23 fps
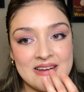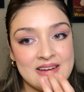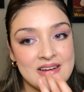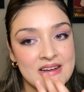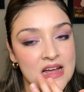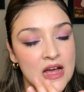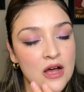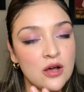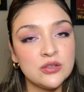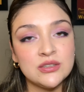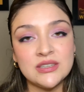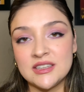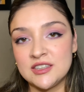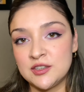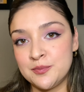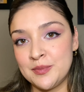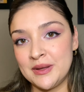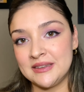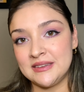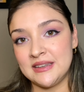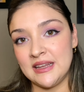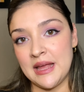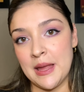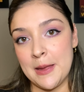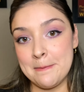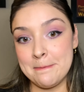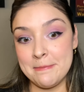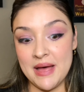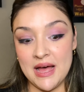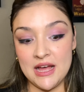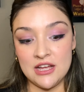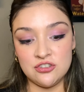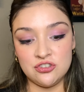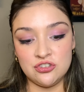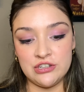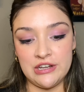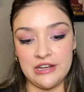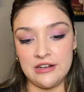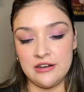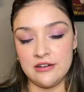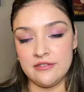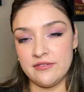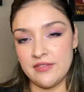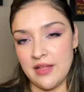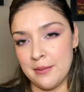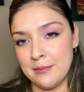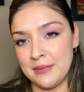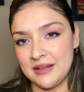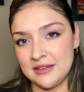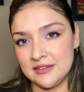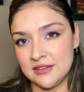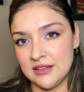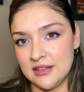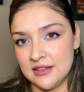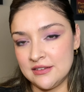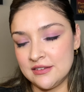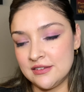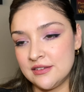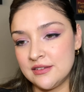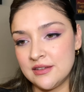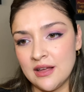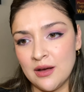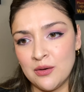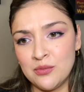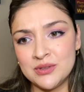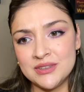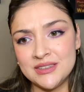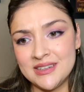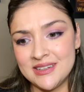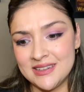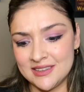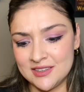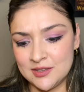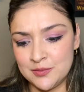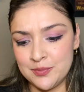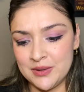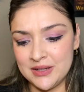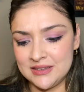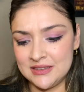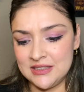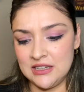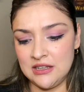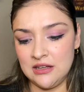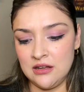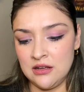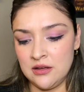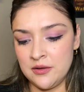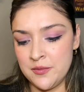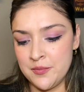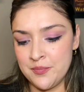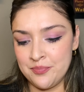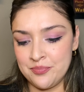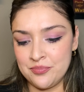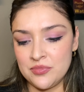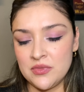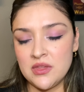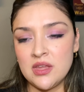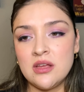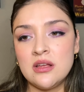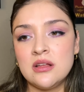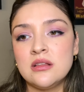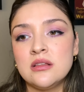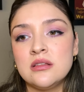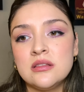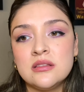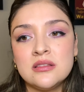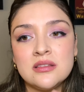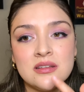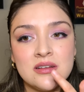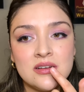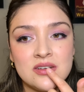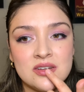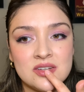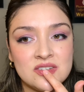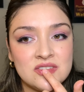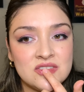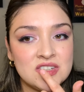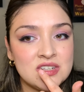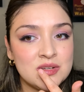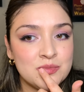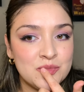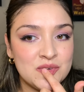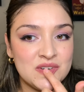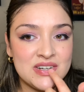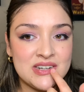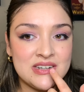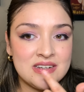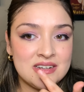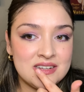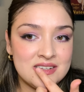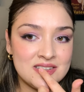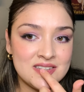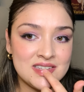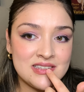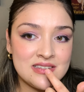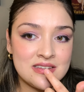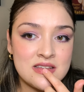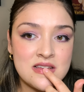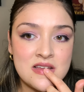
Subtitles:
I was expecting a matte shade, if that makes sense. I wasn't expecting the shimmeriness.